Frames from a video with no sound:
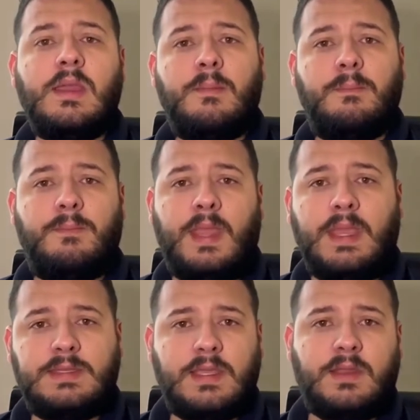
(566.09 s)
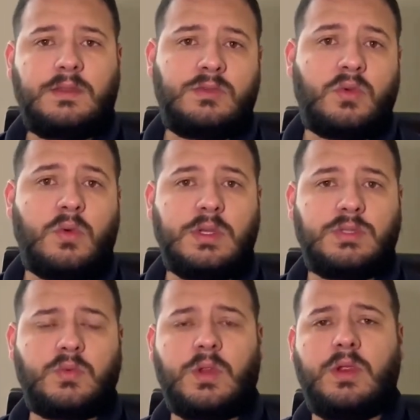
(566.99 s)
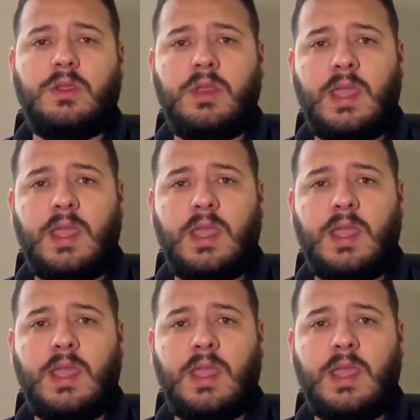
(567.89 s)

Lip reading: makes it towards where you